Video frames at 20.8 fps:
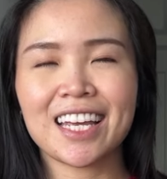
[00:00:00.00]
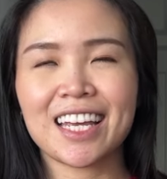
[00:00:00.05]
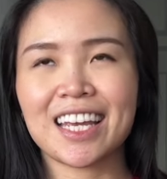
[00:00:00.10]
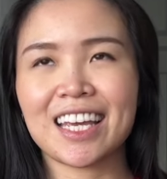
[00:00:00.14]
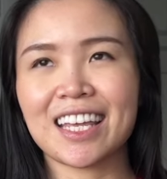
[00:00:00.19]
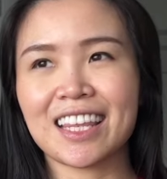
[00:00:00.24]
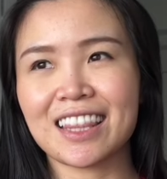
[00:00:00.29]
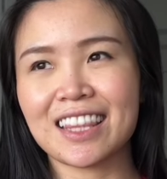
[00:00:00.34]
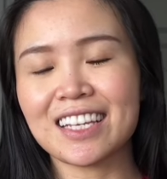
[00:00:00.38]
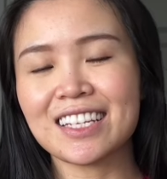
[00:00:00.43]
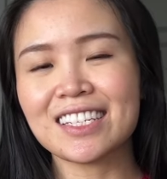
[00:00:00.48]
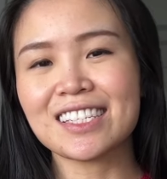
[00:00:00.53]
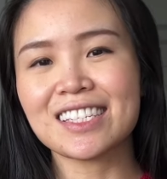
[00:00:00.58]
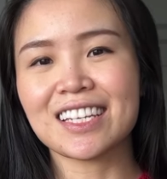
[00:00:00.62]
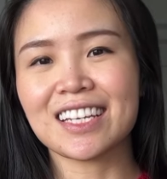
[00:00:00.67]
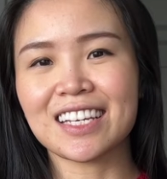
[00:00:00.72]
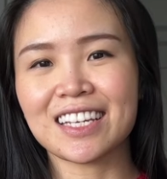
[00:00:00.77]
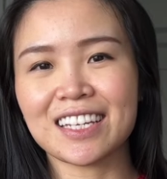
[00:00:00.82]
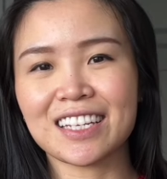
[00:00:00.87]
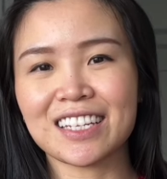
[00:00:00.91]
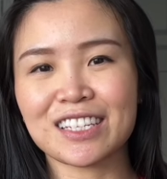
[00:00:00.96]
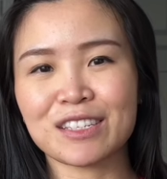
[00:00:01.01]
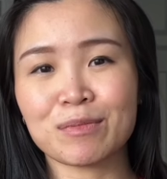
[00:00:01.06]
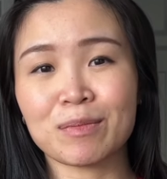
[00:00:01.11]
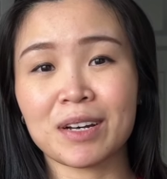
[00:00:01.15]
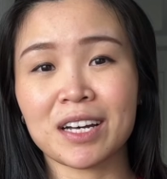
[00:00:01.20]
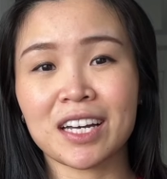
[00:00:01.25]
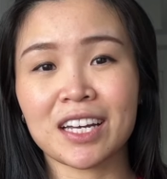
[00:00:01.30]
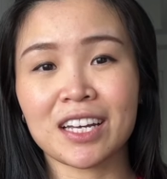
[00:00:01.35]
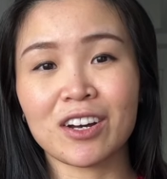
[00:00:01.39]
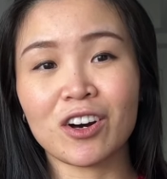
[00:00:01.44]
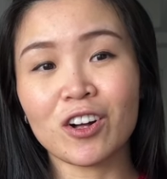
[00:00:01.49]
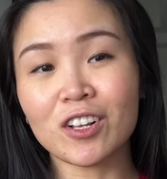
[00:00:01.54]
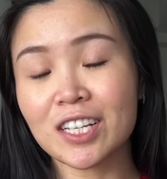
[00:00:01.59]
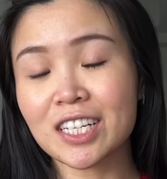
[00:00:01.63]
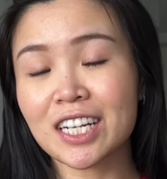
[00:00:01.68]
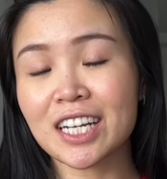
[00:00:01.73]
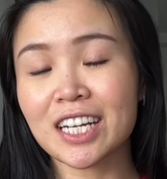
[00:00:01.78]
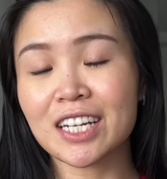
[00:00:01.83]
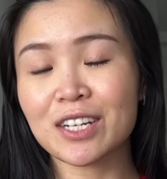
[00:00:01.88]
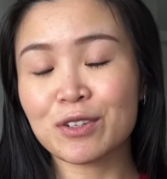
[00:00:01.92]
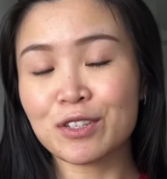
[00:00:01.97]
and this is my
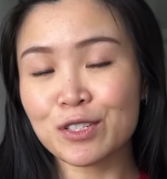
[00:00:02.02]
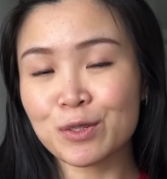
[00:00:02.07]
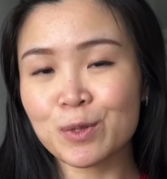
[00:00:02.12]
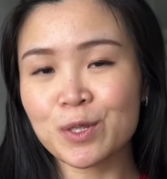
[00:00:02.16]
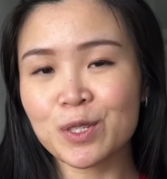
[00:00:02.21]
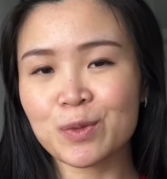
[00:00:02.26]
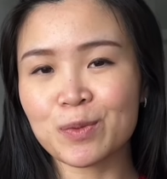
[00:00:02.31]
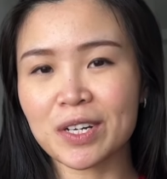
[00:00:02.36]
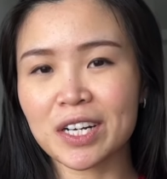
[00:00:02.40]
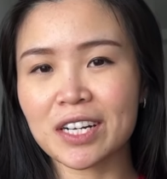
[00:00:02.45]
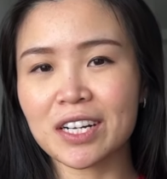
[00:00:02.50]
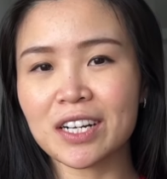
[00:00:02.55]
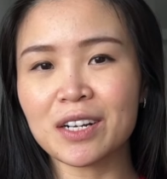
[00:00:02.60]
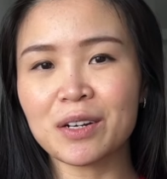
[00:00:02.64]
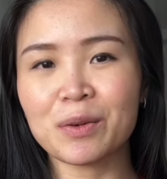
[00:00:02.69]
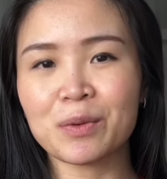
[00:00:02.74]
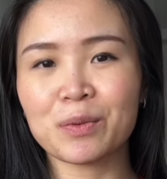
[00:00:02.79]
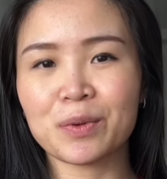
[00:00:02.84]
holiday Christmas sweater,